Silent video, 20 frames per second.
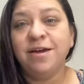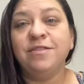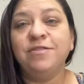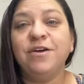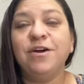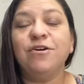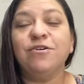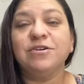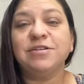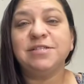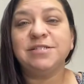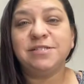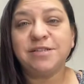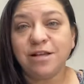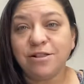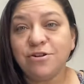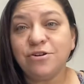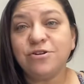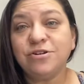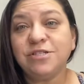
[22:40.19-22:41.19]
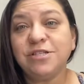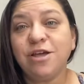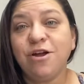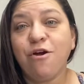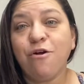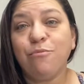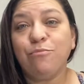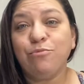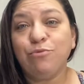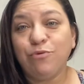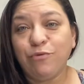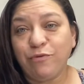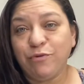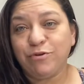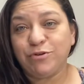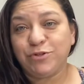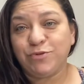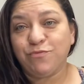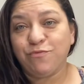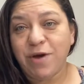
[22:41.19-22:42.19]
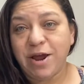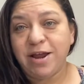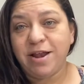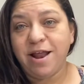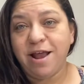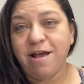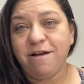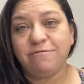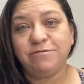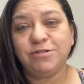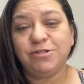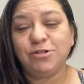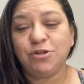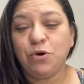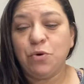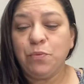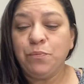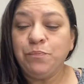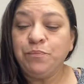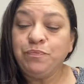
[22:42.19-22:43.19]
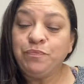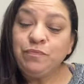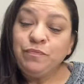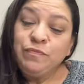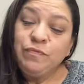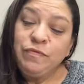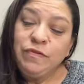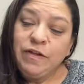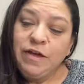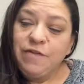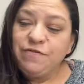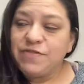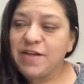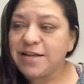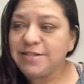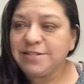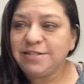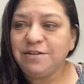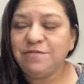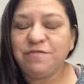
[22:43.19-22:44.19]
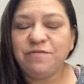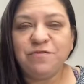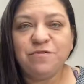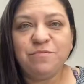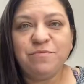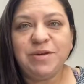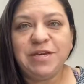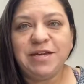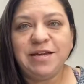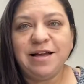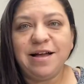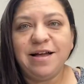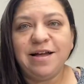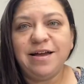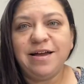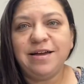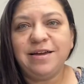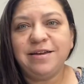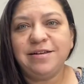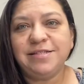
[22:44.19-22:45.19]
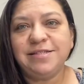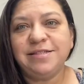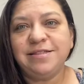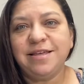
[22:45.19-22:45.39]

They are sellers. They are movers right now. So that's it for me, guys.